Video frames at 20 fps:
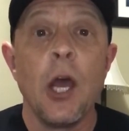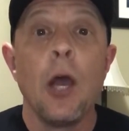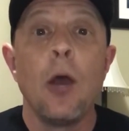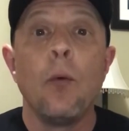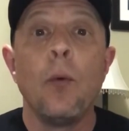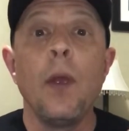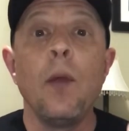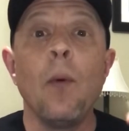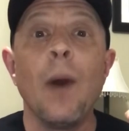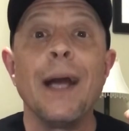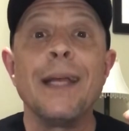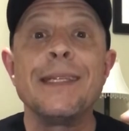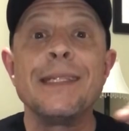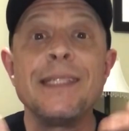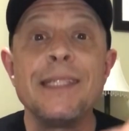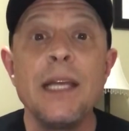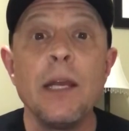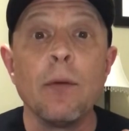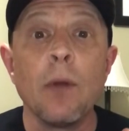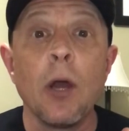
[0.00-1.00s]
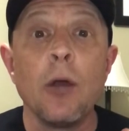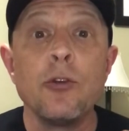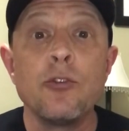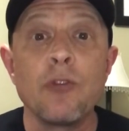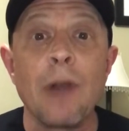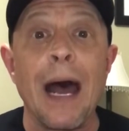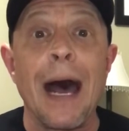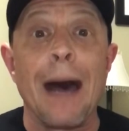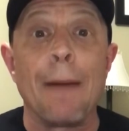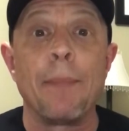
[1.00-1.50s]
We want 0
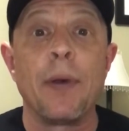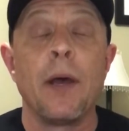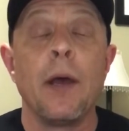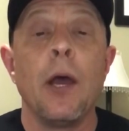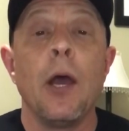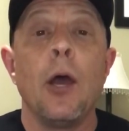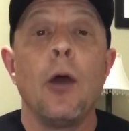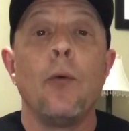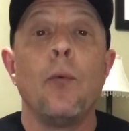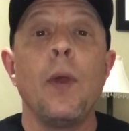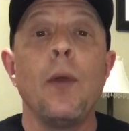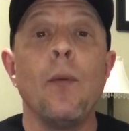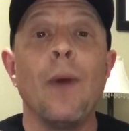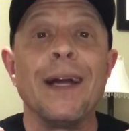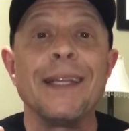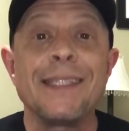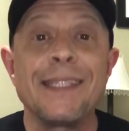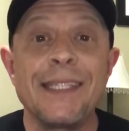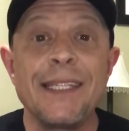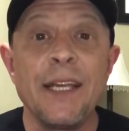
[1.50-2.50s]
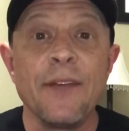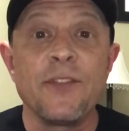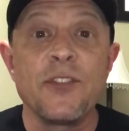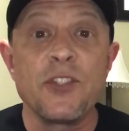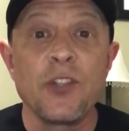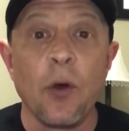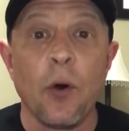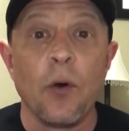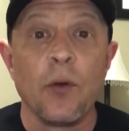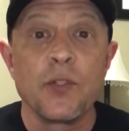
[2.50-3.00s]
drop. We want stiff
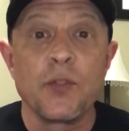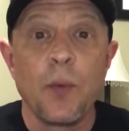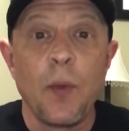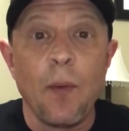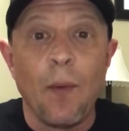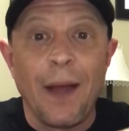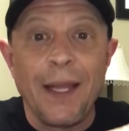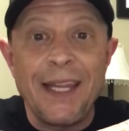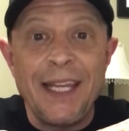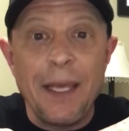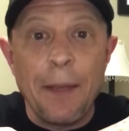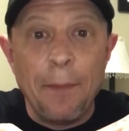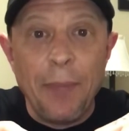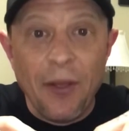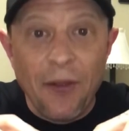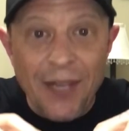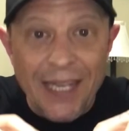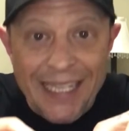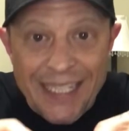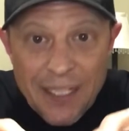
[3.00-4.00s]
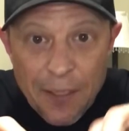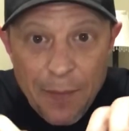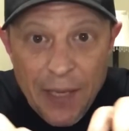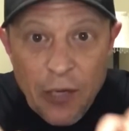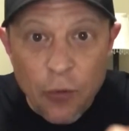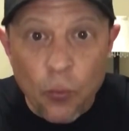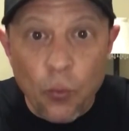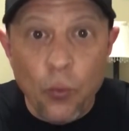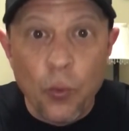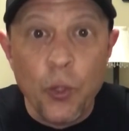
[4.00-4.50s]
soles. We want the ability to be
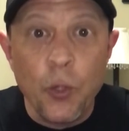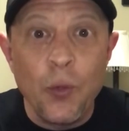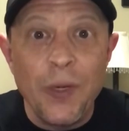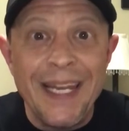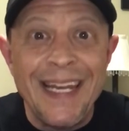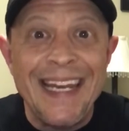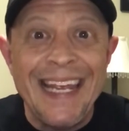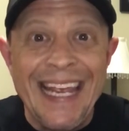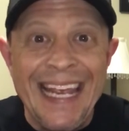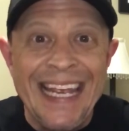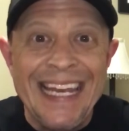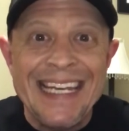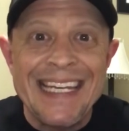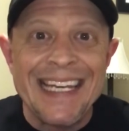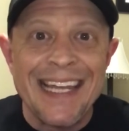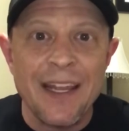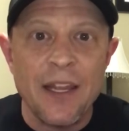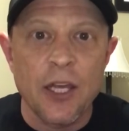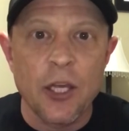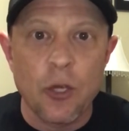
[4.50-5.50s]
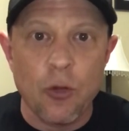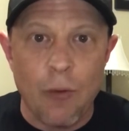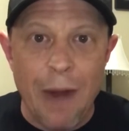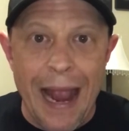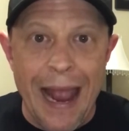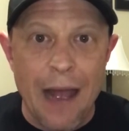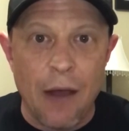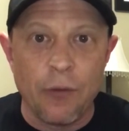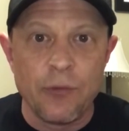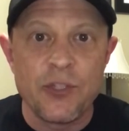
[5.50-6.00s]
rooted into the
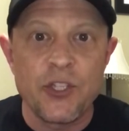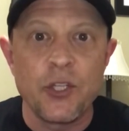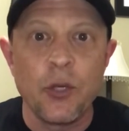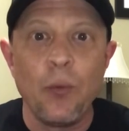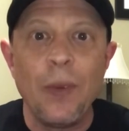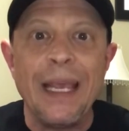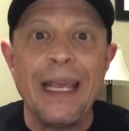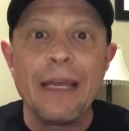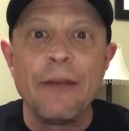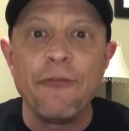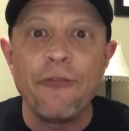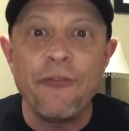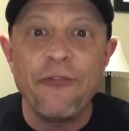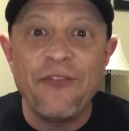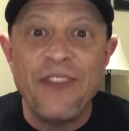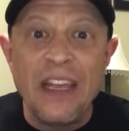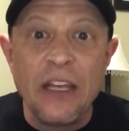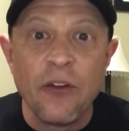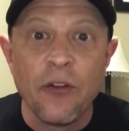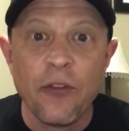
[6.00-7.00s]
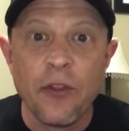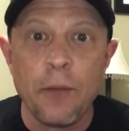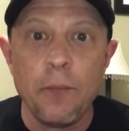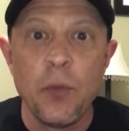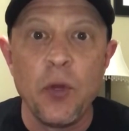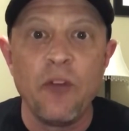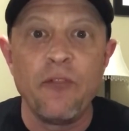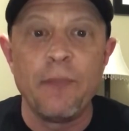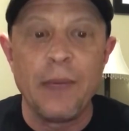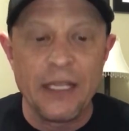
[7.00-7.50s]
ground so we can feel the
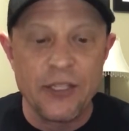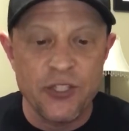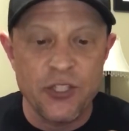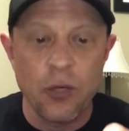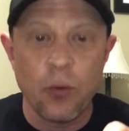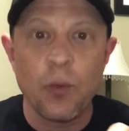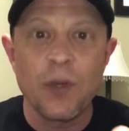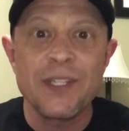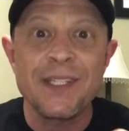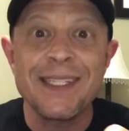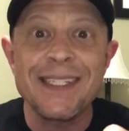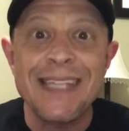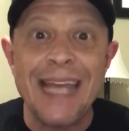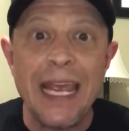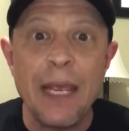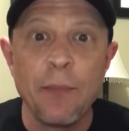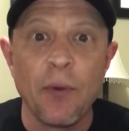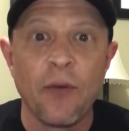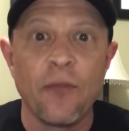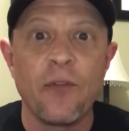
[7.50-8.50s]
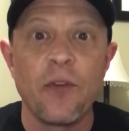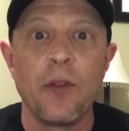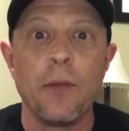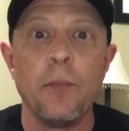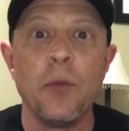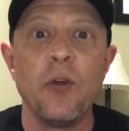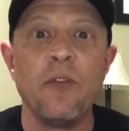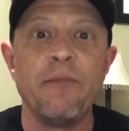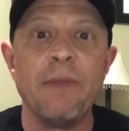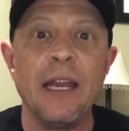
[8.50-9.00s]
movement, so we're stable for the
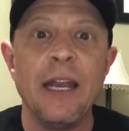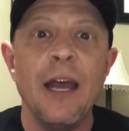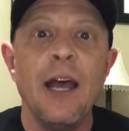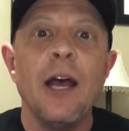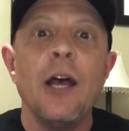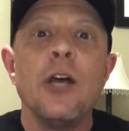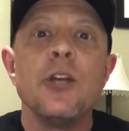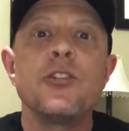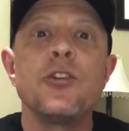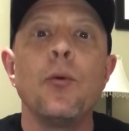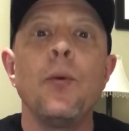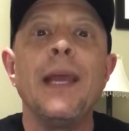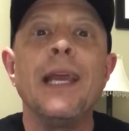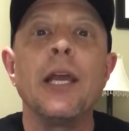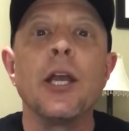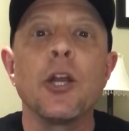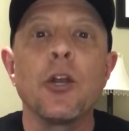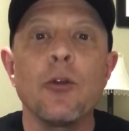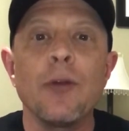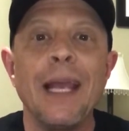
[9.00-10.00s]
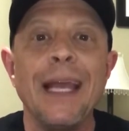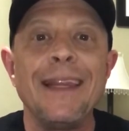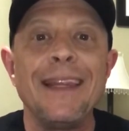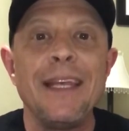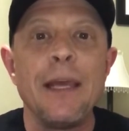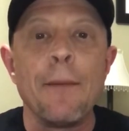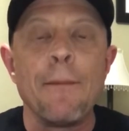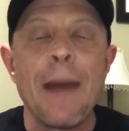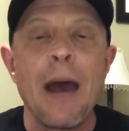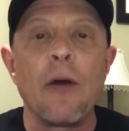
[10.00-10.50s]
movement, so we can create the
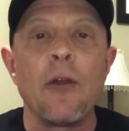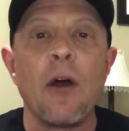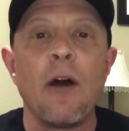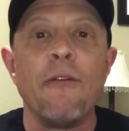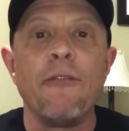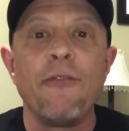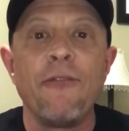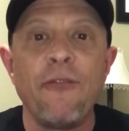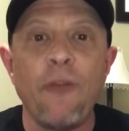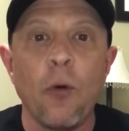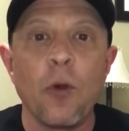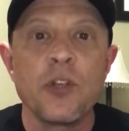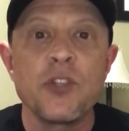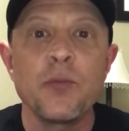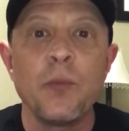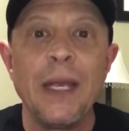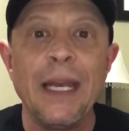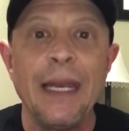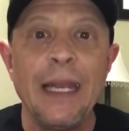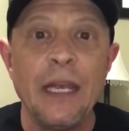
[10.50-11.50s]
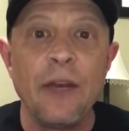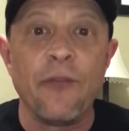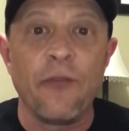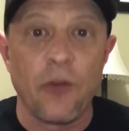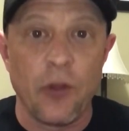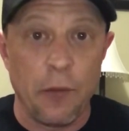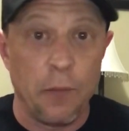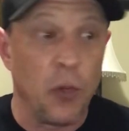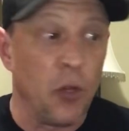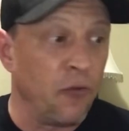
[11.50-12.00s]
amount of force we need for
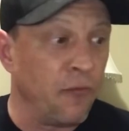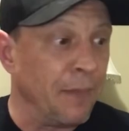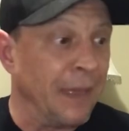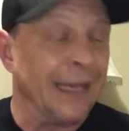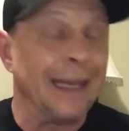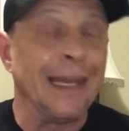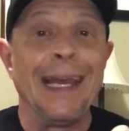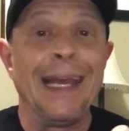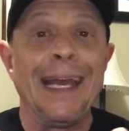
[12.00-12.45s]
the movement.